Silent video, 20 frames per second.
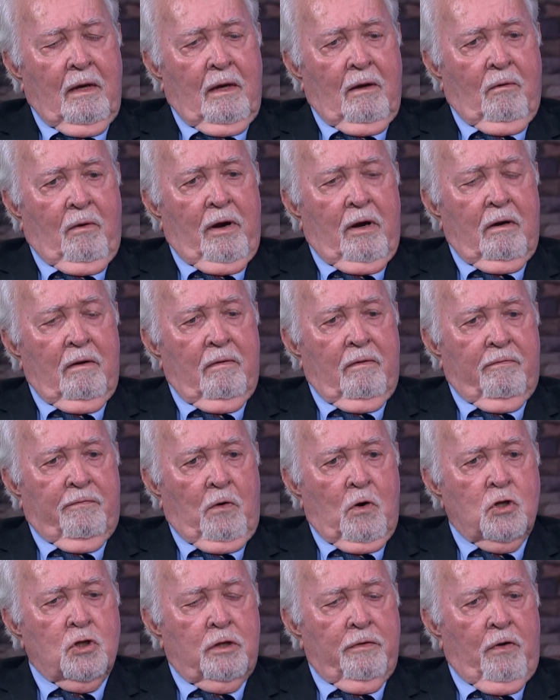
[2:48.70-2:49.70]
Well,
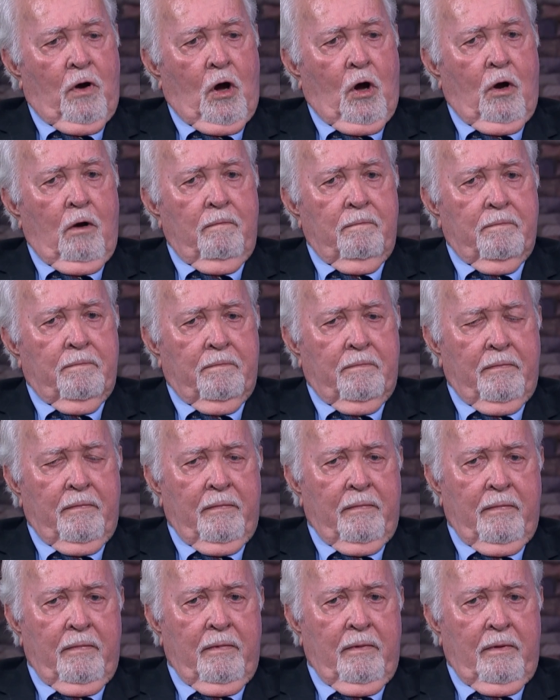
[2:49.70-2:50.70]
first of all,
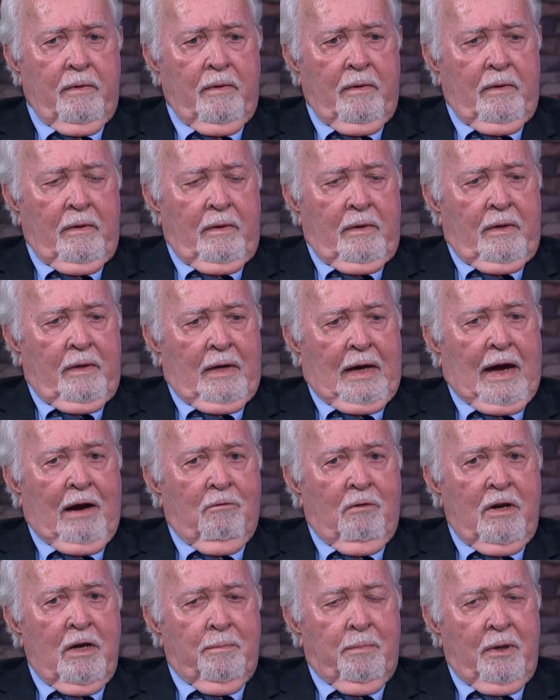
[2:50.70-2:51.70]
I
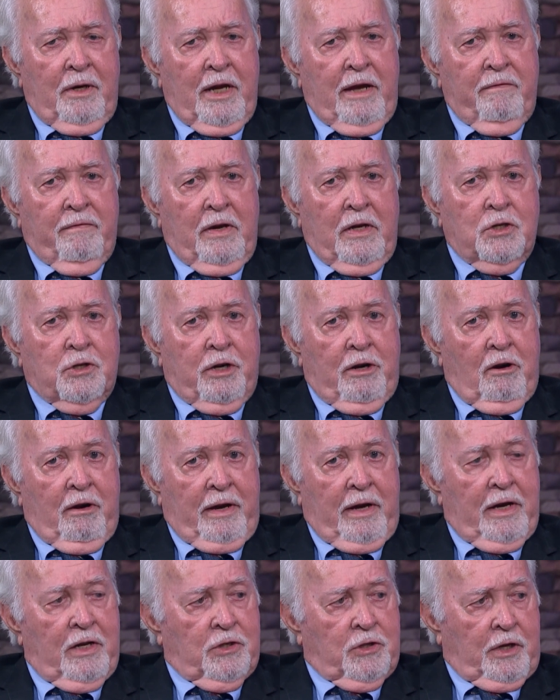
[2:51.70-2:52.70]
really believe
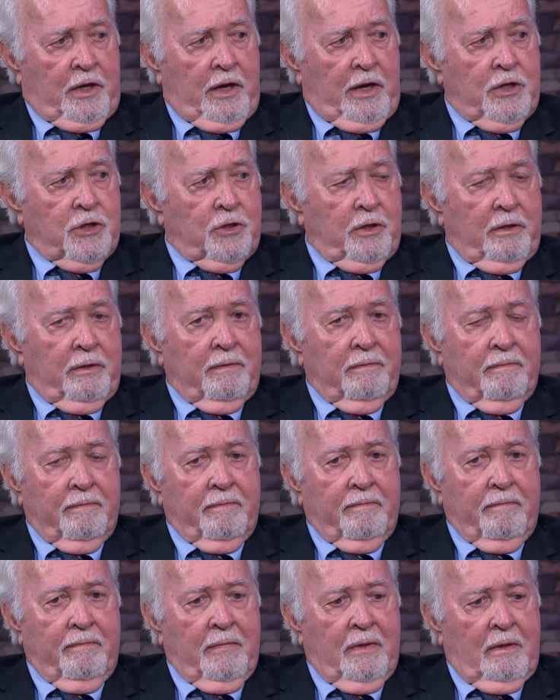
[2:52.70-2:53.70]
engineering education
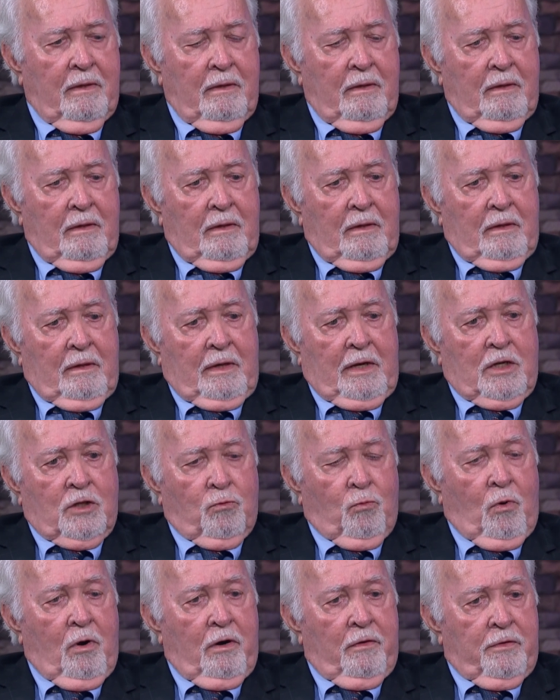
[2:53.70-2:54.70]
is
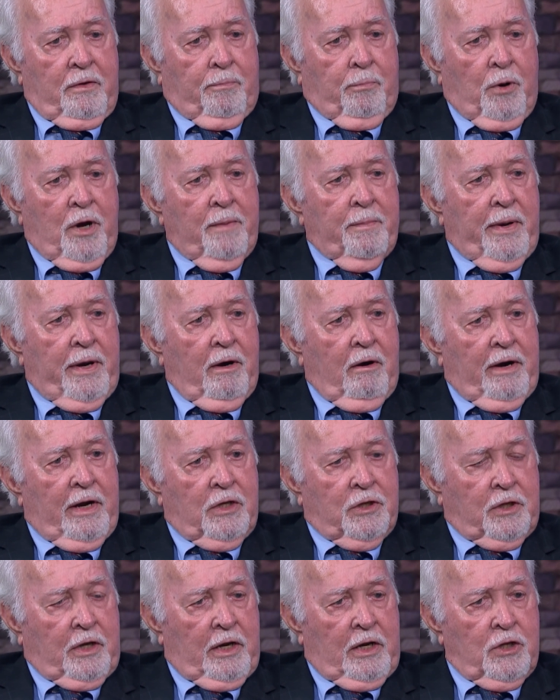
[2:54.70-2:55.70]
one of the premier
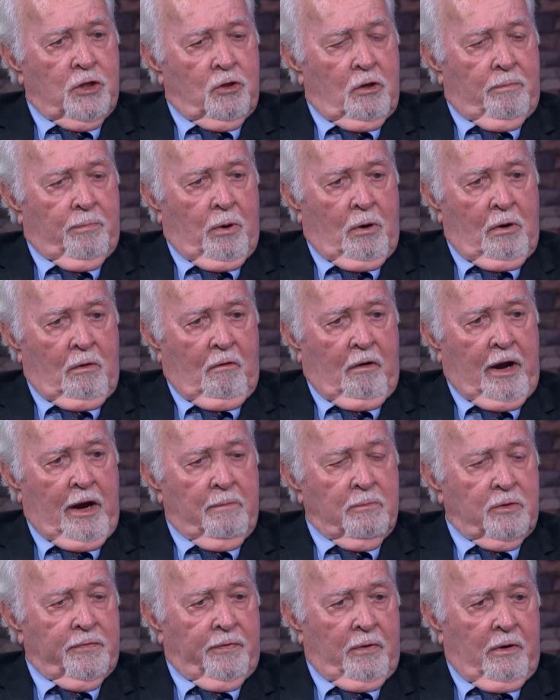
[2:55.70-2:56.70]
educational
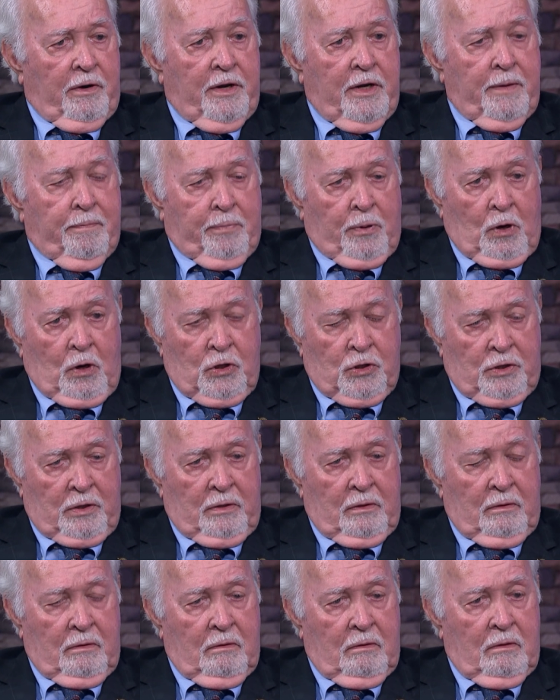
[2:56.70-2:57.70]
programs for any
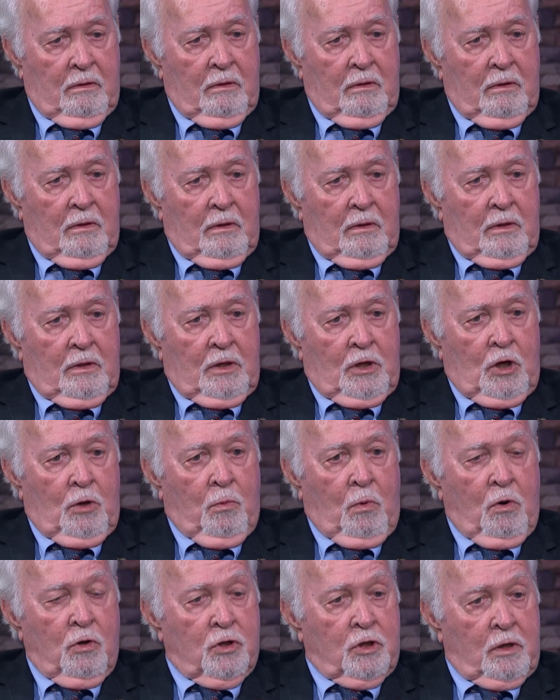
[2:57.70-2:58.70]
person who
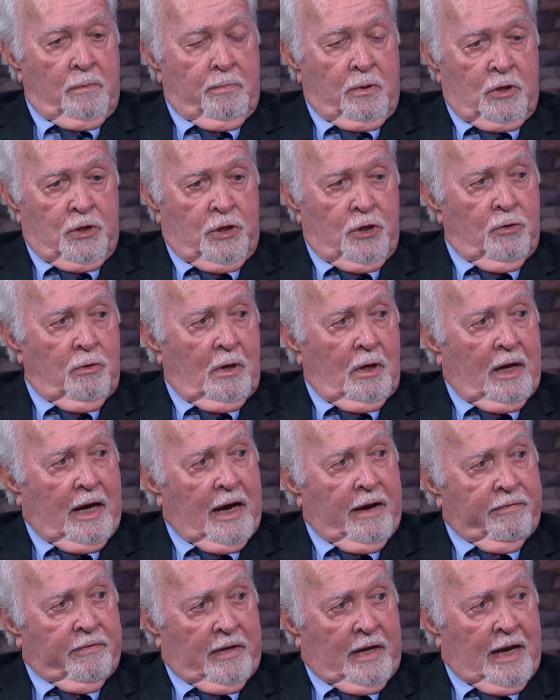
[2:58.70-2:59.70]
wants to pursue a
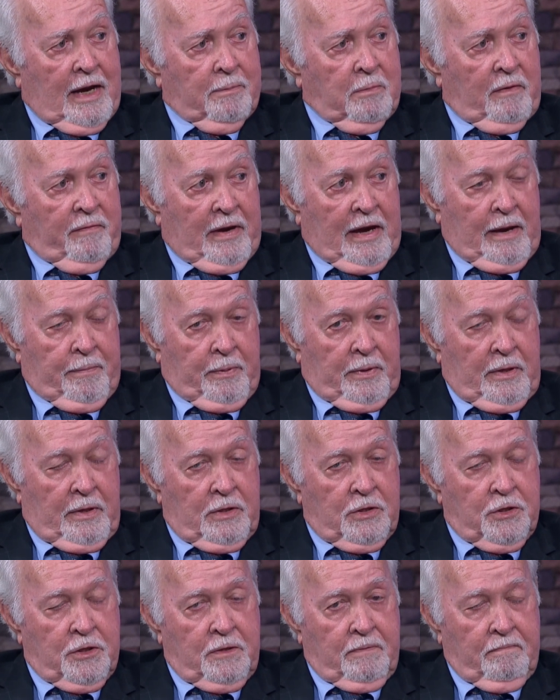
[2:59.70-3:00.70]
lifetime of
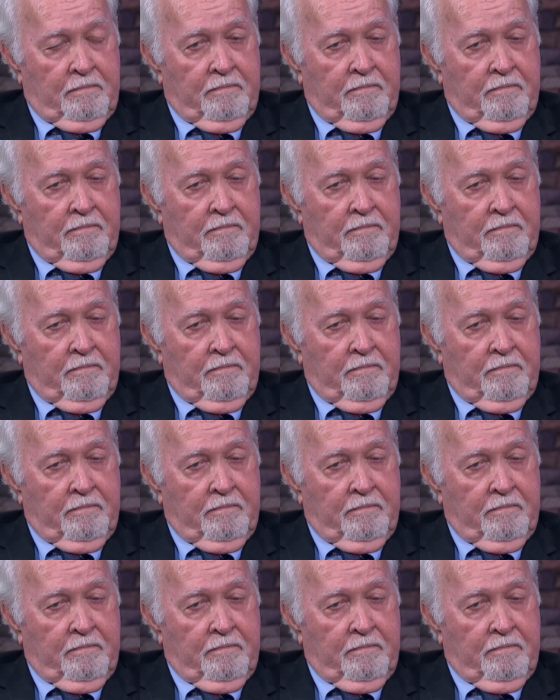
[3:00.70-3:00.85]
happiness.